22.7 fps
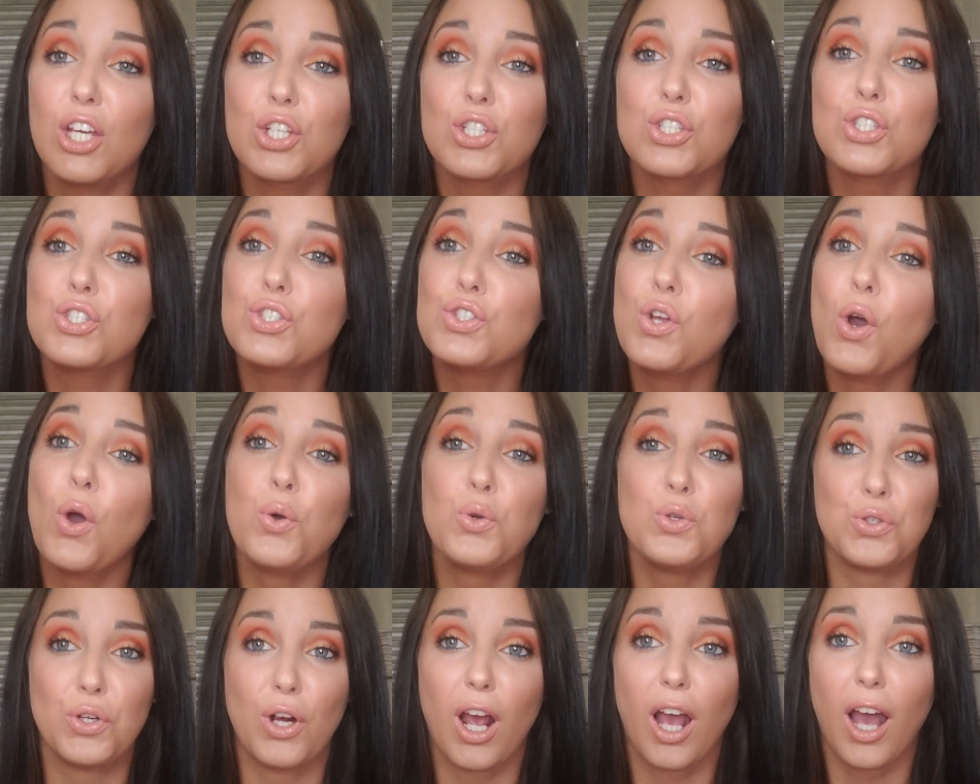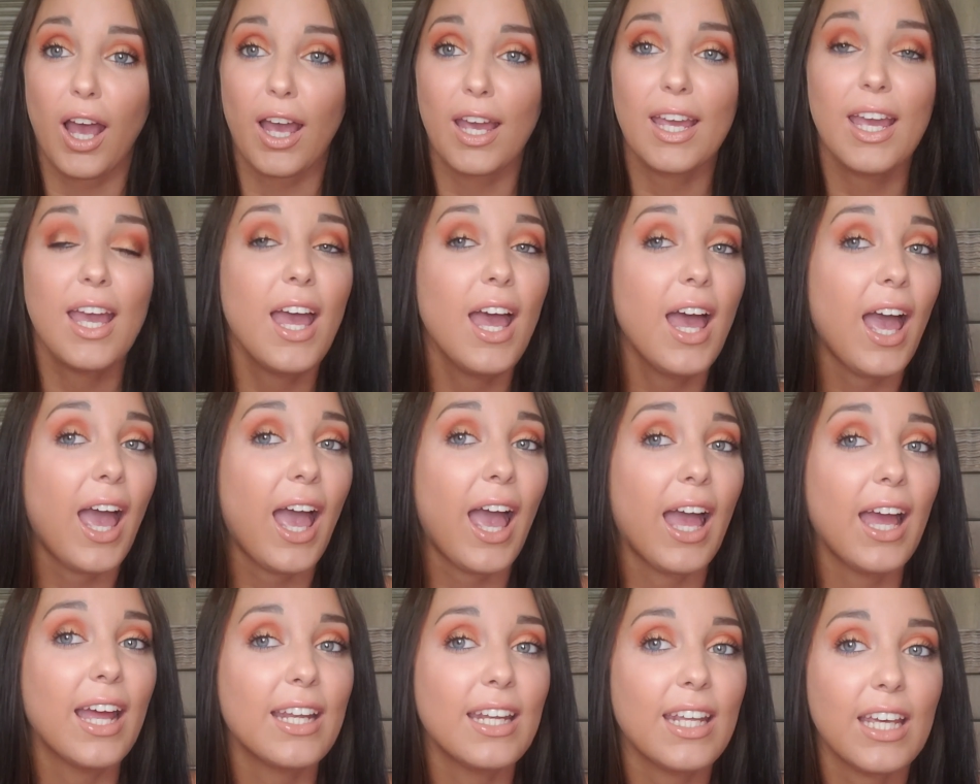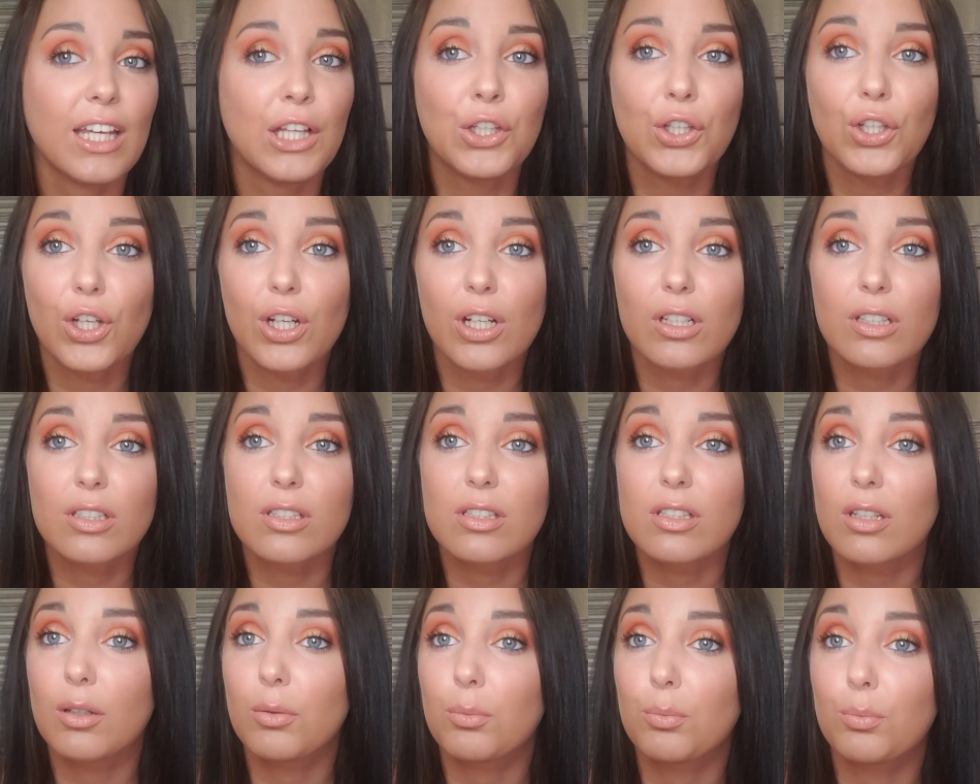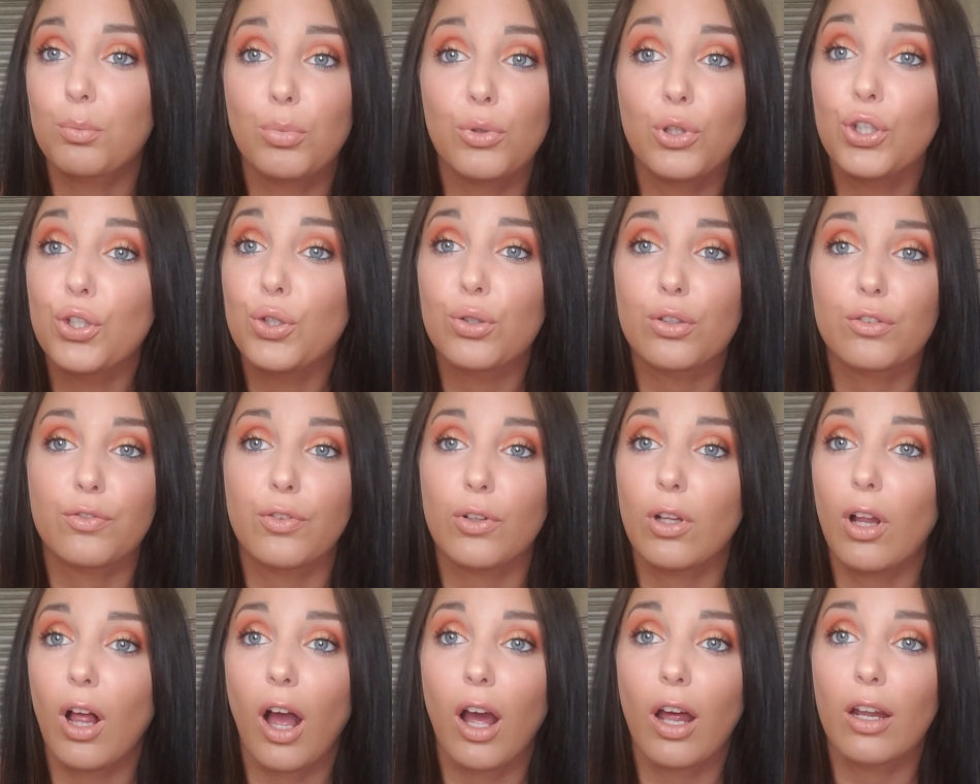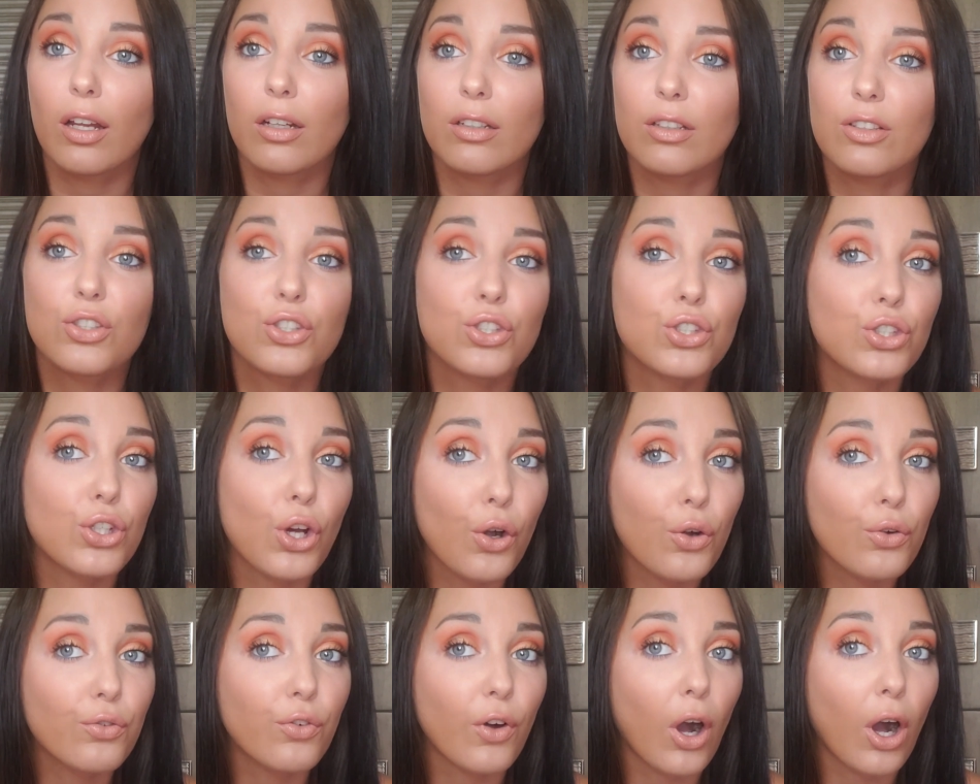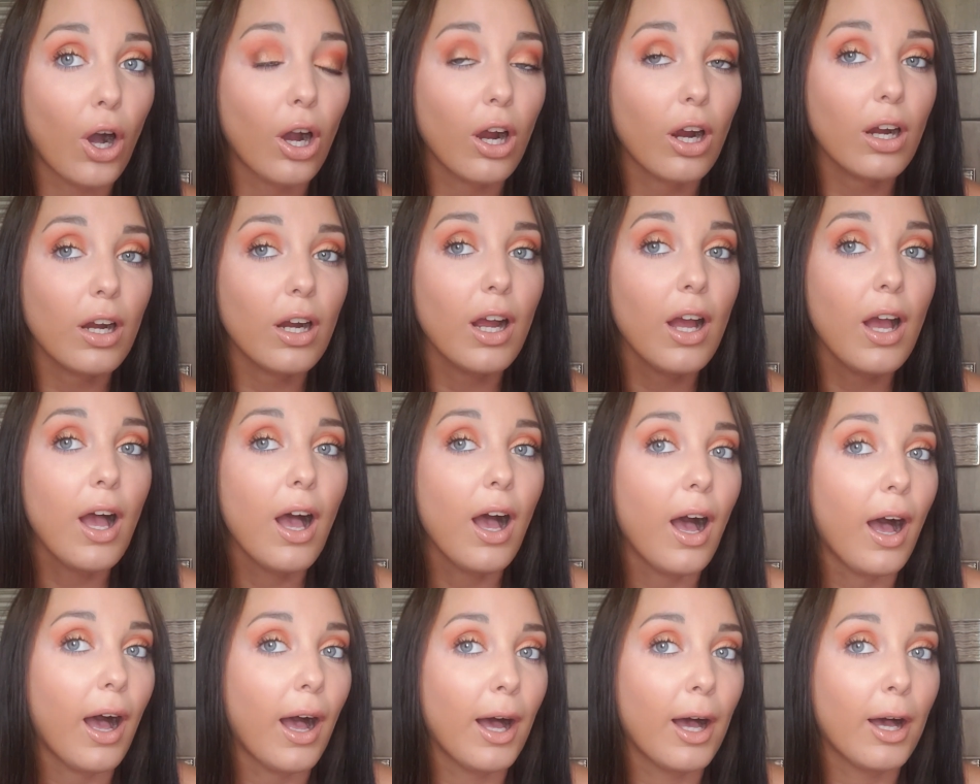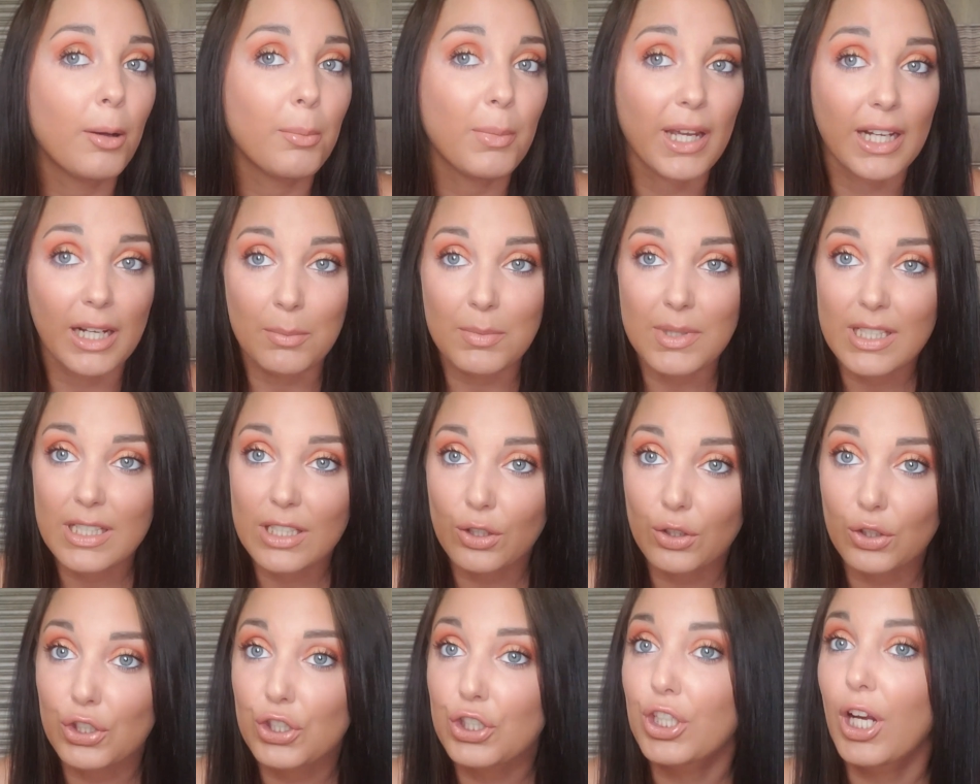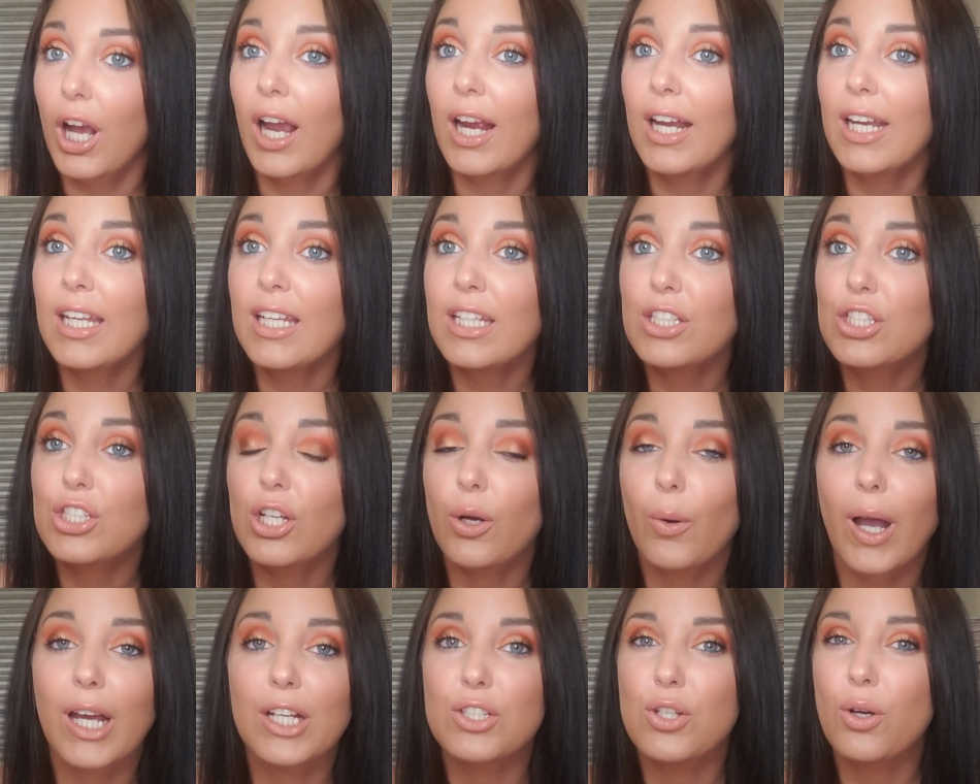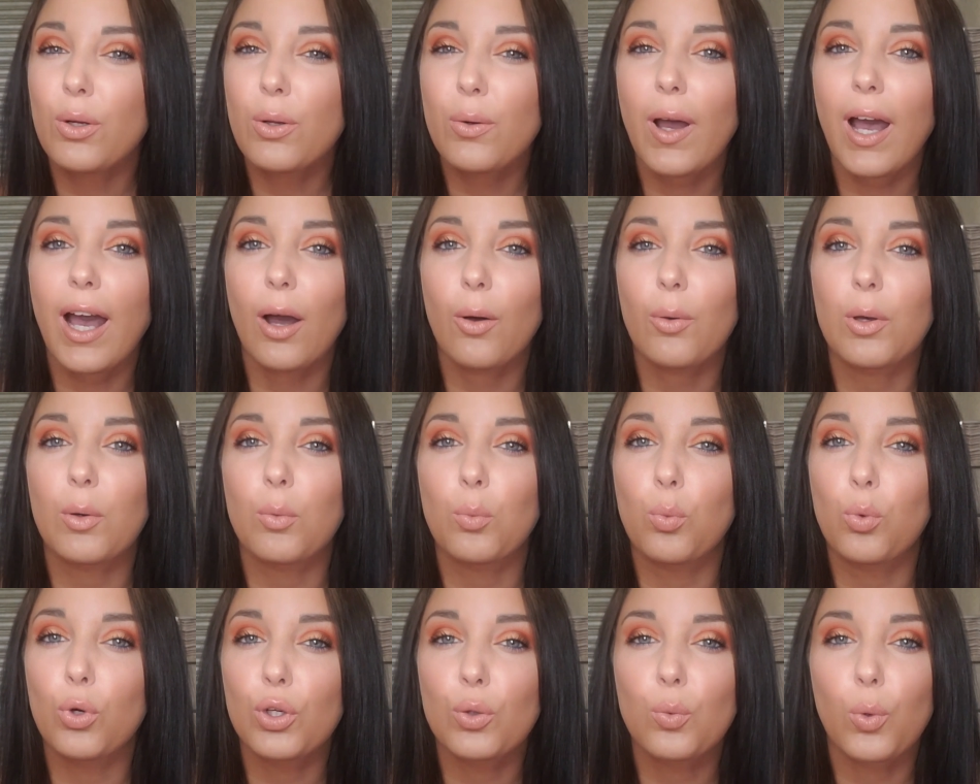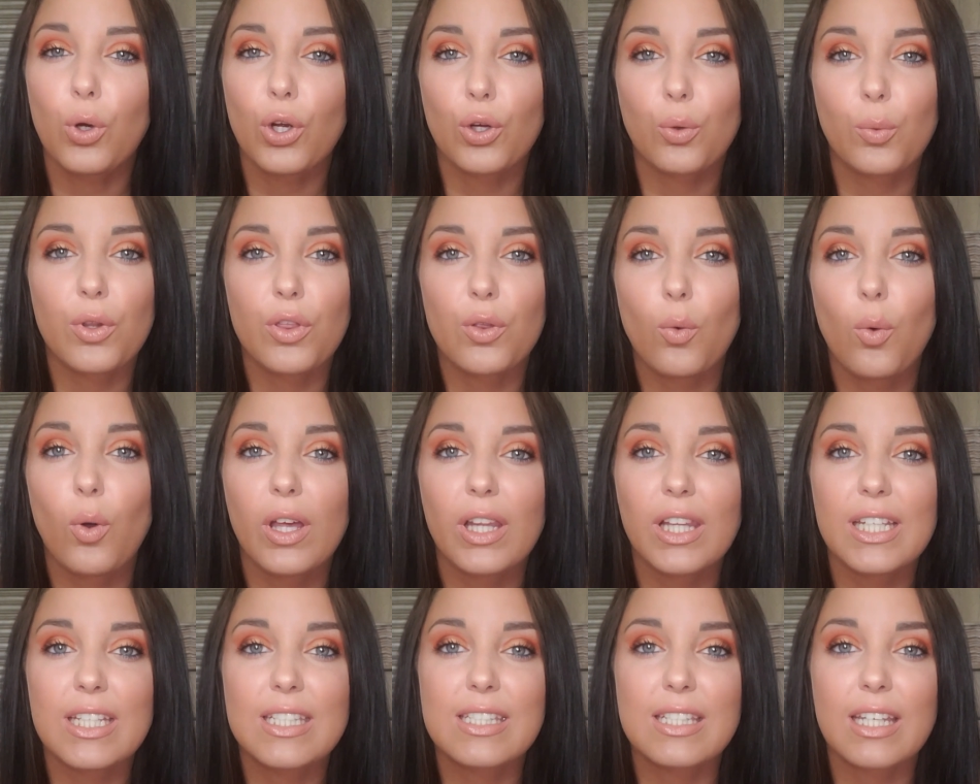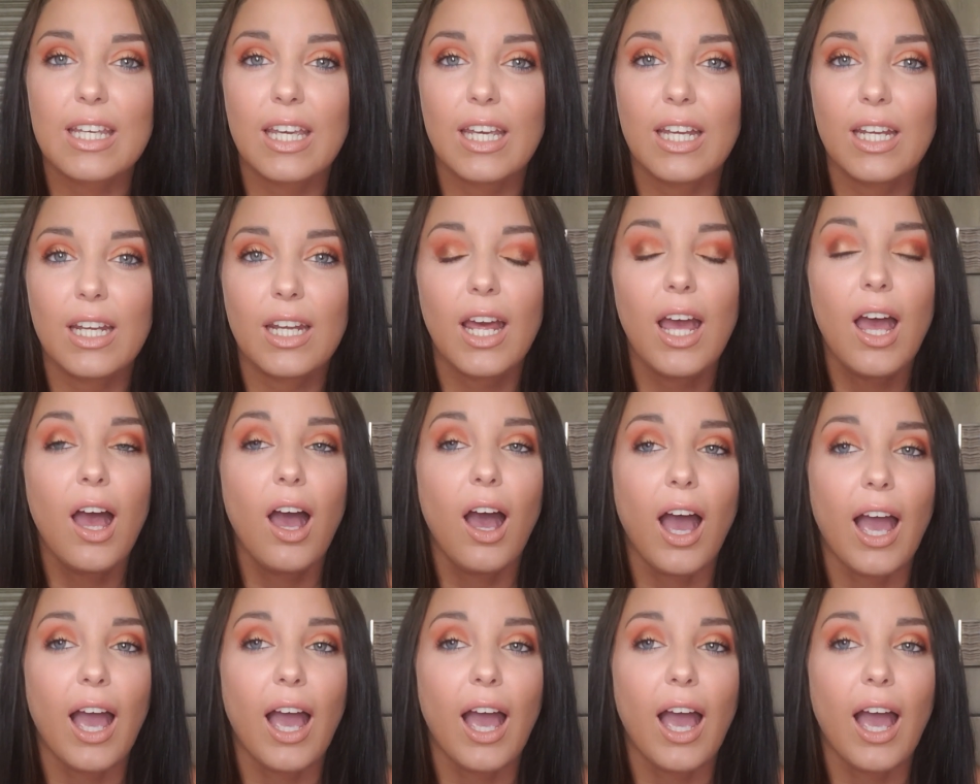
so dry and it looks beautiful on so far, and I'm still shiny, so I don't know how it would work with oily skin.